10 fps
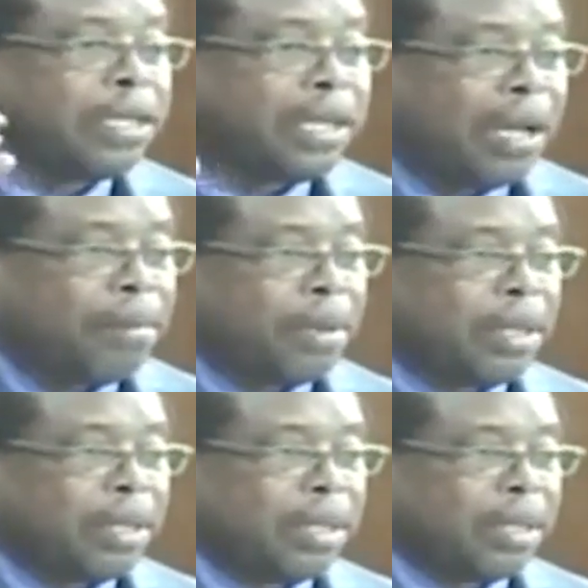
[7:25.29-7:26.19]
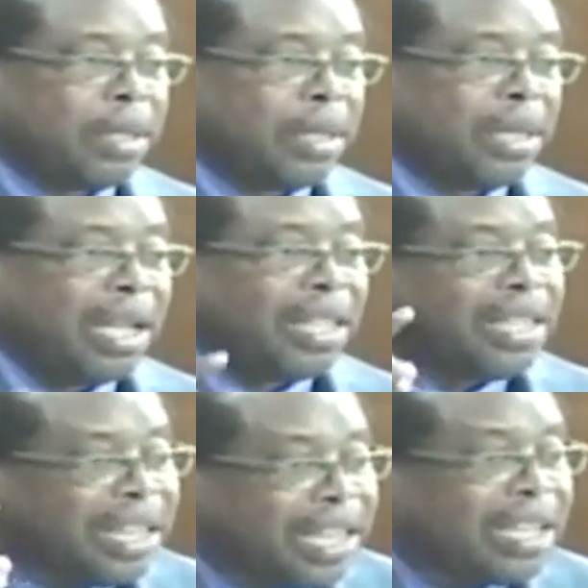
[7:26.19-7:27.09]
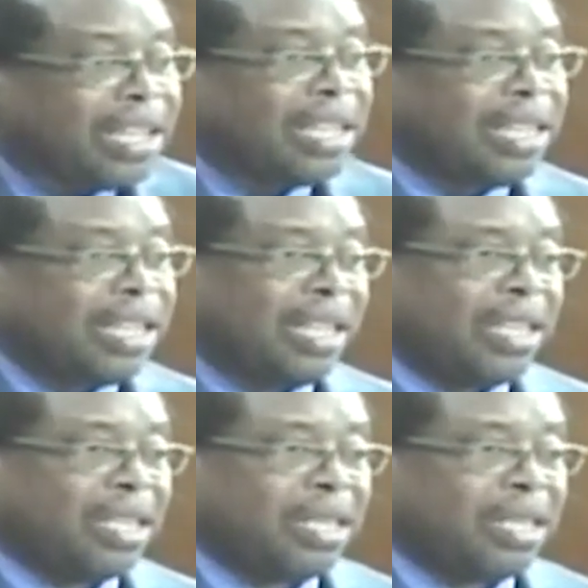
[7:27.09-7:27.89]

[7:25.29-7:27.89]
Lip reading: tab at the end of the day.